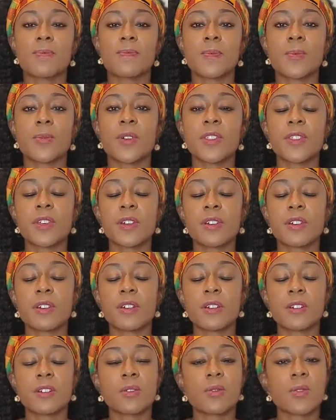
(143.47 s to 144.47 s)
With
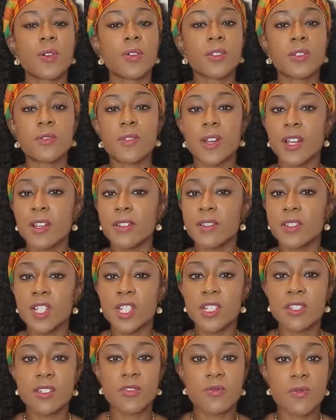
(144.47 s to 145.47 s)
the
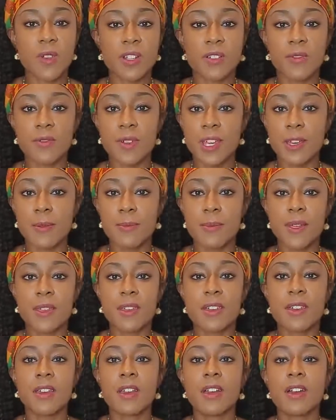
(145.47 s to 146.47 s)
coronavirus just running
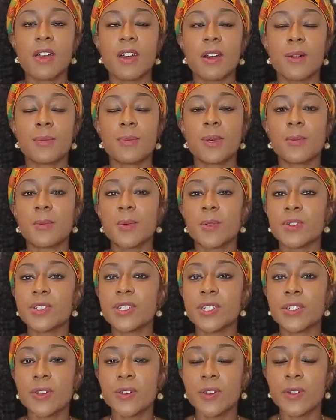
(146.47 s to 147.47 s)
rampant, people are
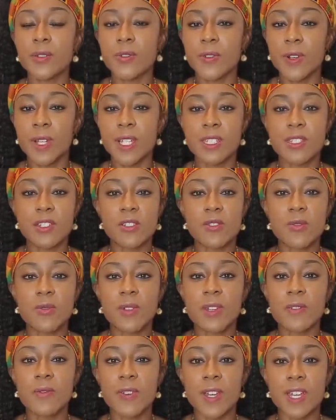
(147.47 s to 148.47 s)
still afraid to
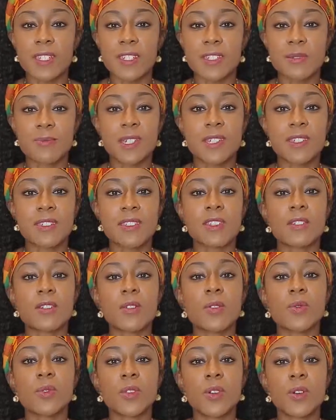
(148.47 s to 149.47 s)
invest because they
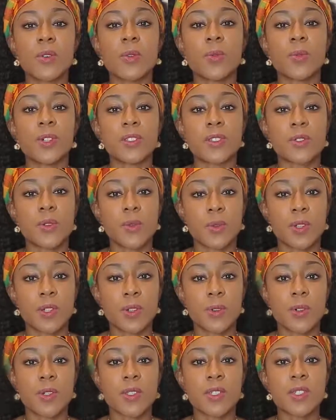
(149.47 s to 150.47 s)
don't know what's
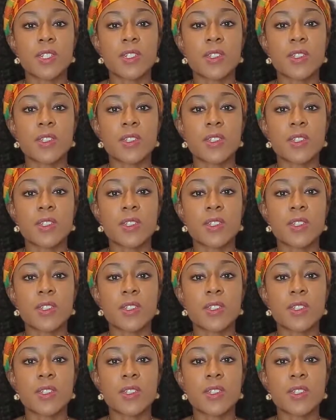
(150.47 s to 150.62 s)
going on.